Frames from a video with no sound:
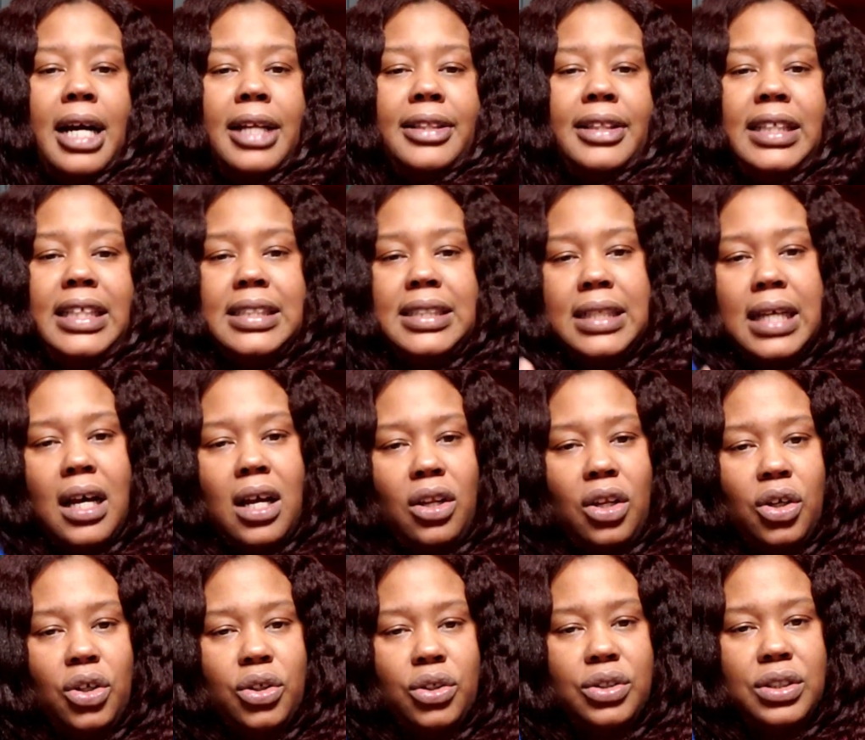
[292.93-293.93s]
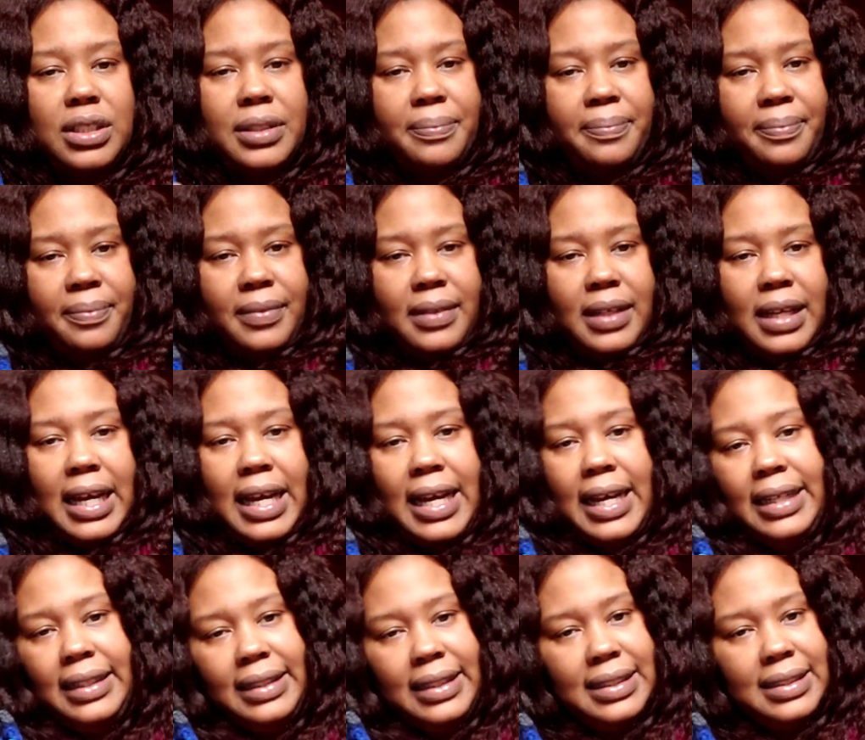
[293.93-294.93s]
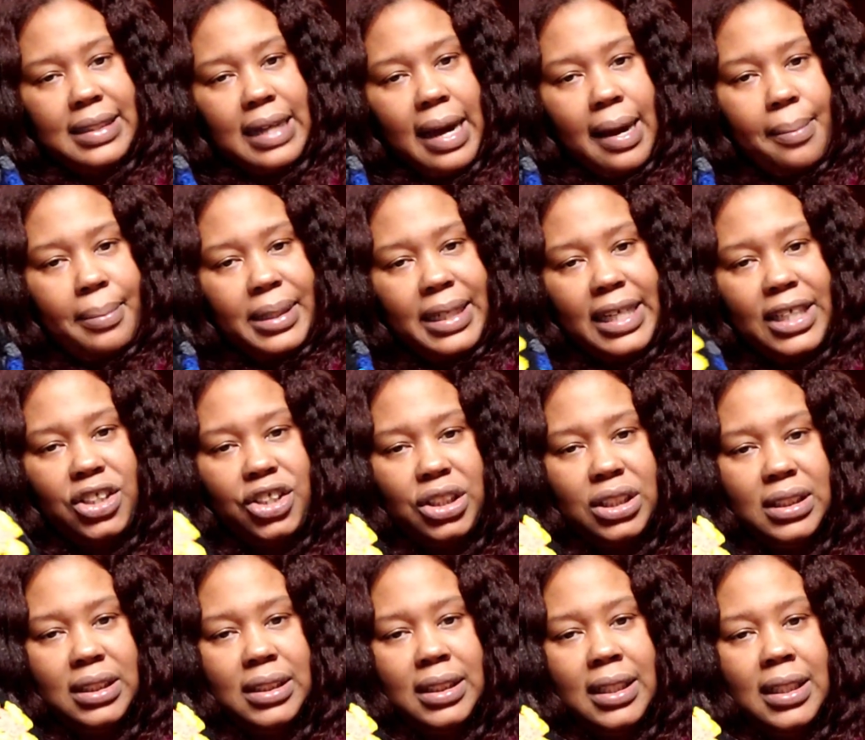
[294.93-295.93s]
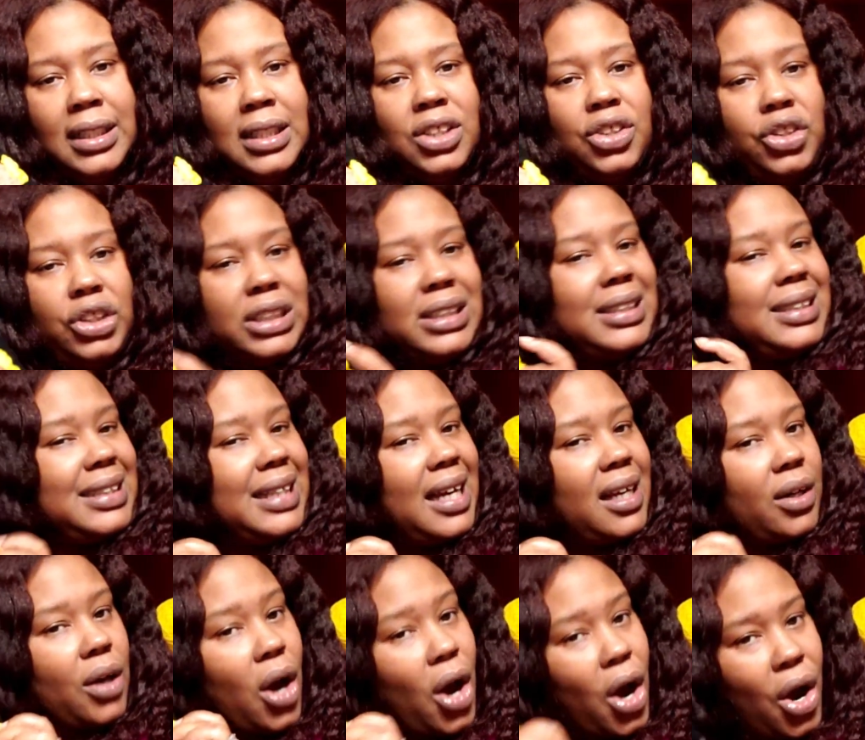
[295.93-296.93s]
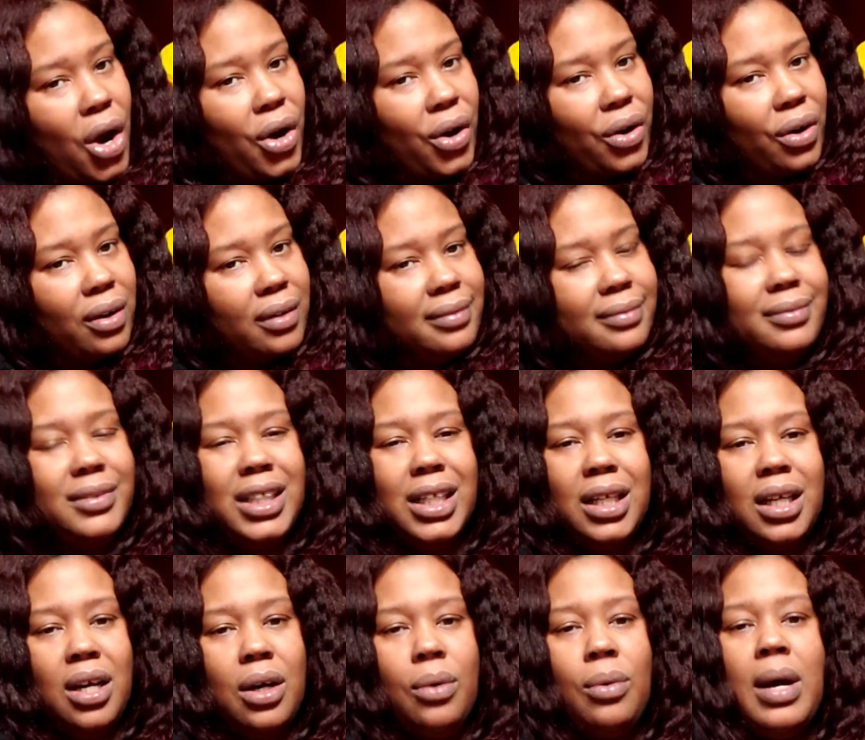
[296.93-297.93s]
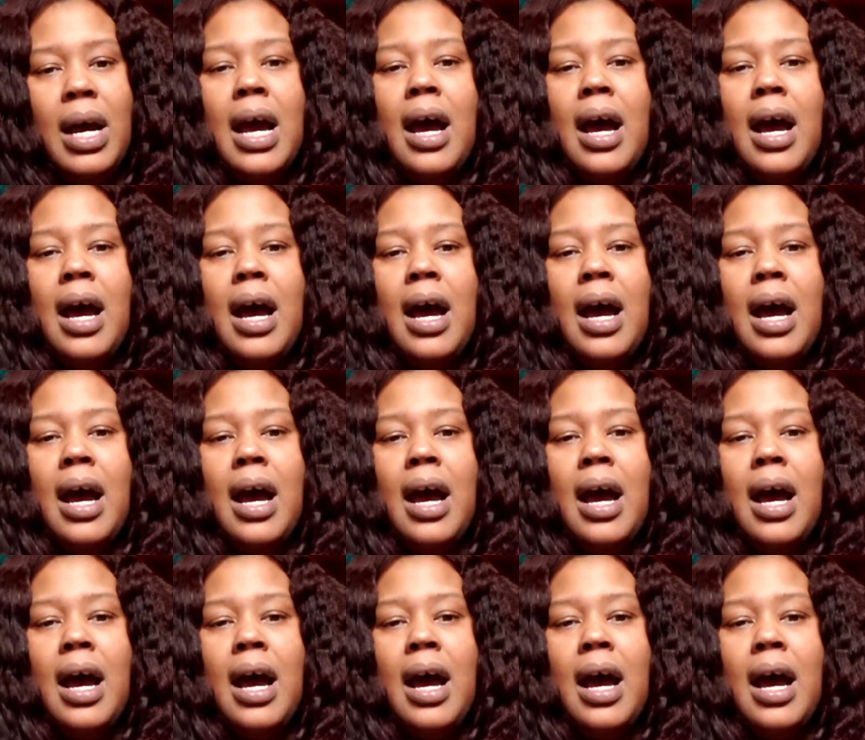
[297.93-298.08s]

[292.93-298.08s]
these colors in this combination just said her, you know.